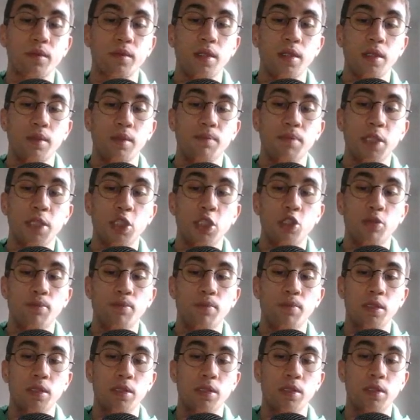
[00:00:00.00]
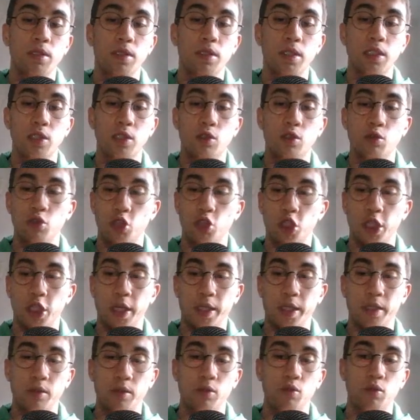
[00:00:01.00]
bishop d2
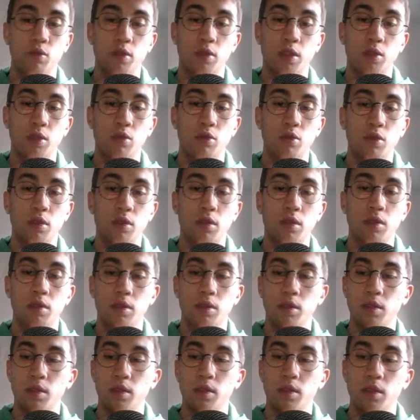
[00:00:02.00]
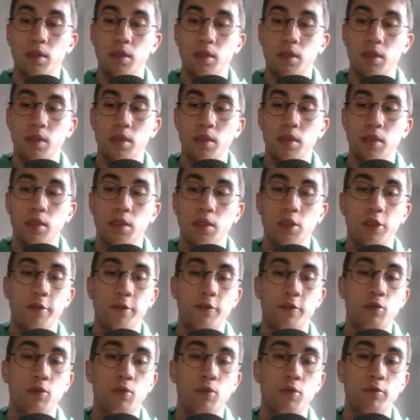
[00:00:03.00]
check with the rook. You have
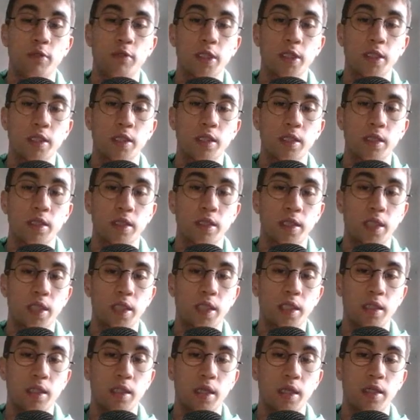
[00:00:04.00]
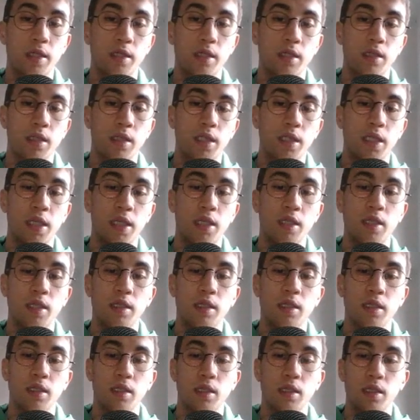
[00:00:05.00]
to move the king, and
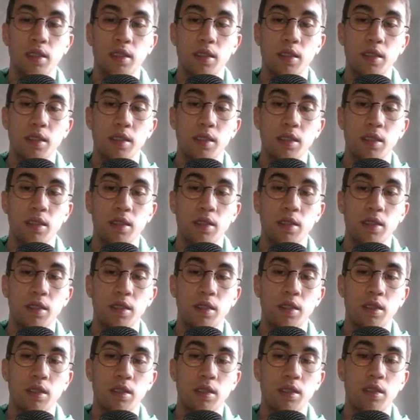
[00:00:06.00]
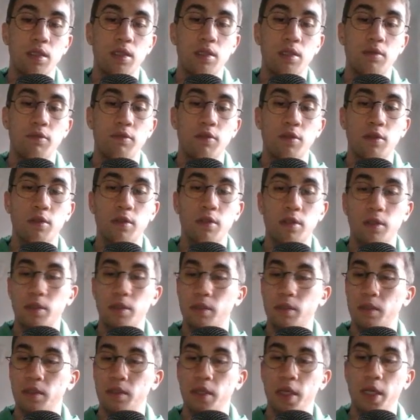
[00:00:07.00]
king d4,
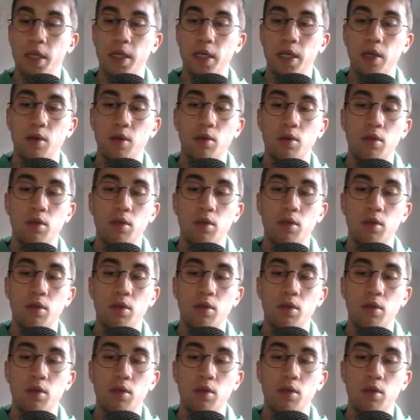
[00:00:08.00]
and now